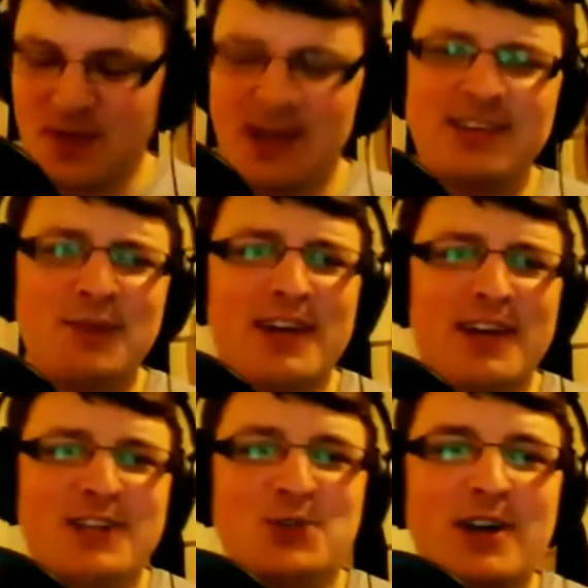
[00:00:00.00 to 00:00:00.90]
I don't know what you're
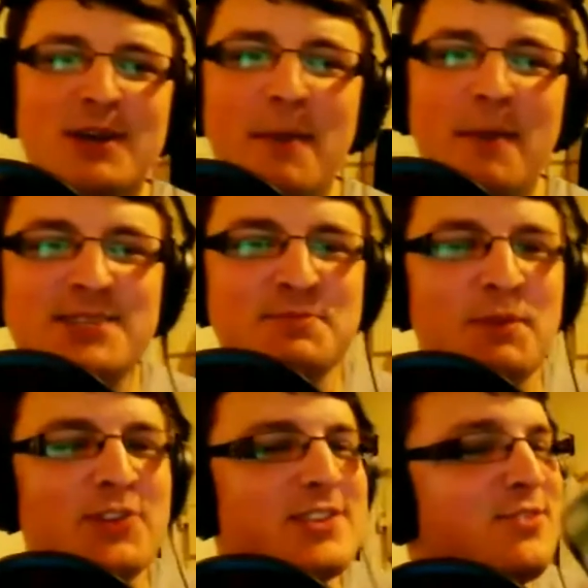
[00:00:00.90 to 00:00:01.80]
talking about being
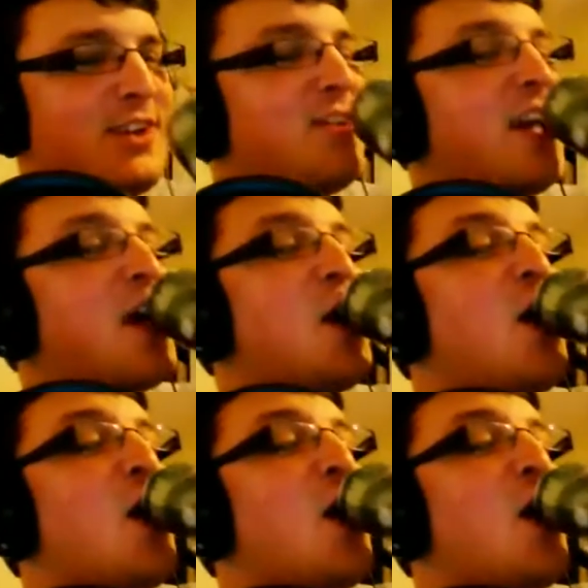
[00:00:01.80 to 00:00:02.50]
sponsored for anything.